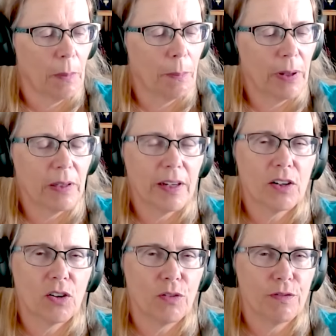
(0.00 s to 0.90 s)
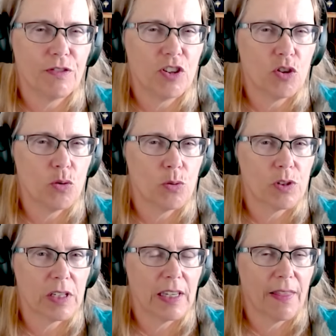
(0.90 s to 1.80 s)
political
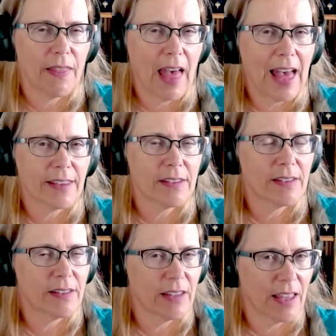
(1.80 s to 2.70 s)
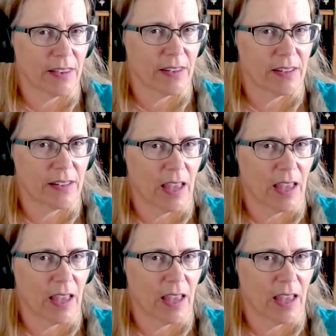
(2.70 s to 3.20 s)
views in that sense,